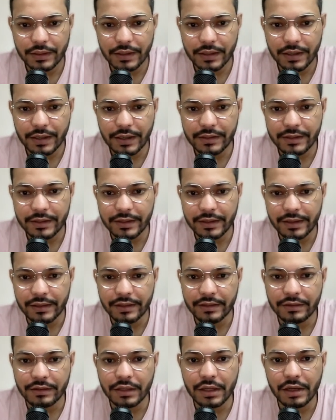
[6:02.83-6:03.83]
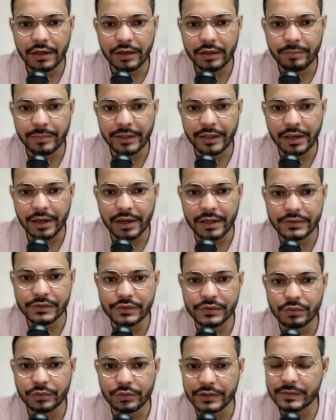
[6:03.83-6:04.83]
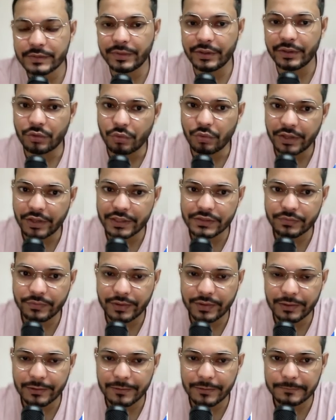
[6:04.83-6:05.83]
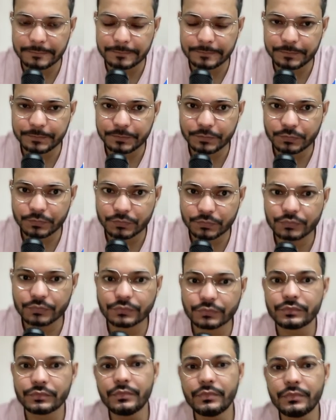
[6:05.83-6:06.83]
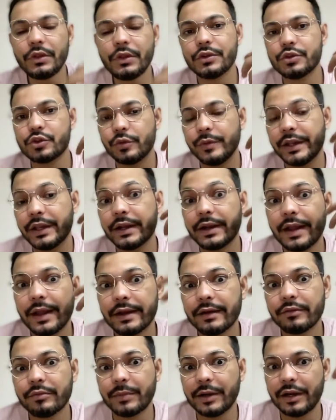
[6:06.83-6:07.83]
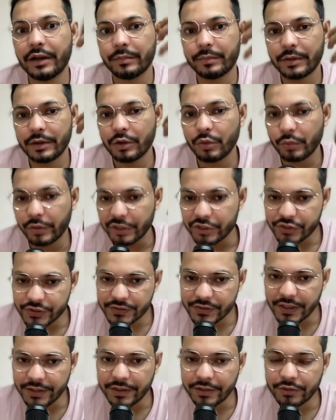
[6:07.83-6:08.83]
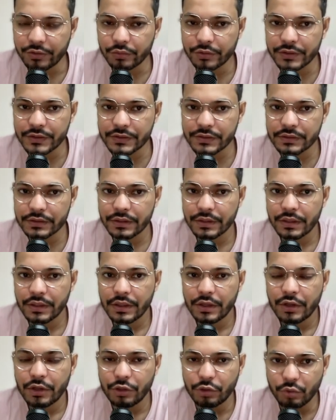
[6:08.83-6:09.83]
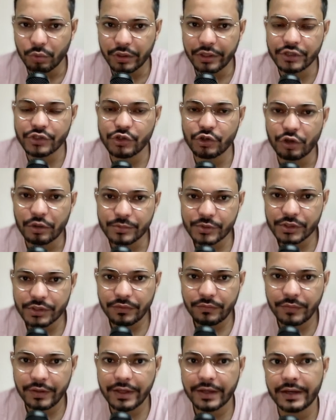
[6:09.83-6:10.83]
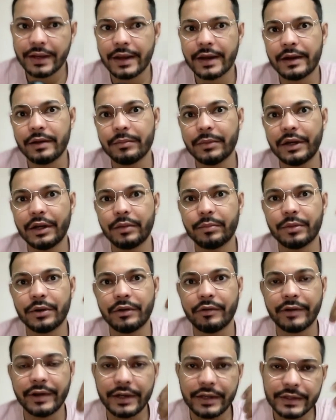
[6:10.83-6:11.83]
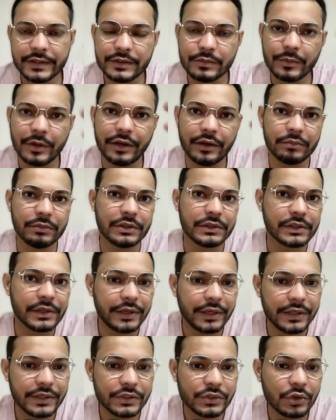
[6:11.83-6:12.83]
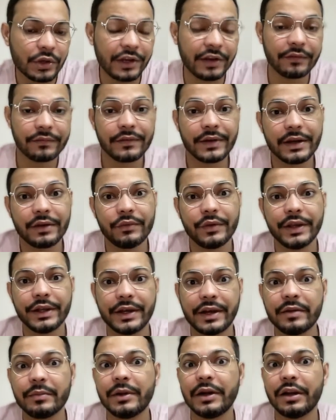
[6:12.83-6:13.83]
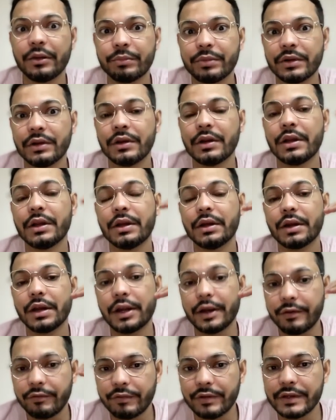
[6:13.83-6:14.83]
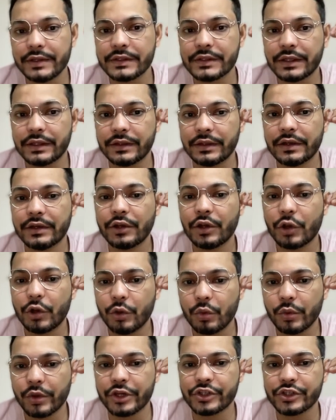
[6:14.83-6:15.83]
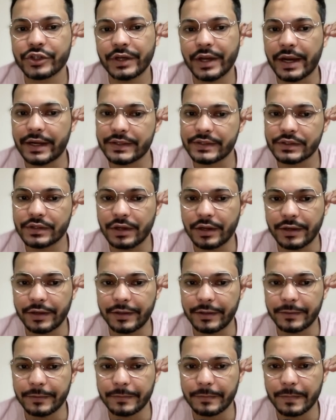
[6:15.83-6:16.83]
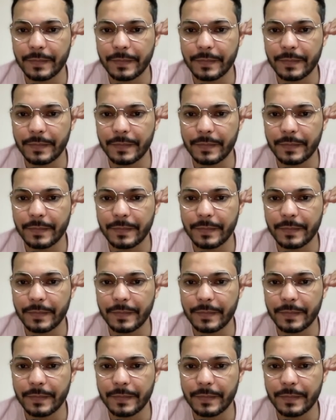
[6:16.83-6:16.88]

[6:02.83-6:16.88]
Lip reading: and then I can target my ads to this pin code as well. So we can have multiple locations added to this location option. We can add multiple radius, multiple cities, or in fact, we can add multiple countries in the location ads targeting.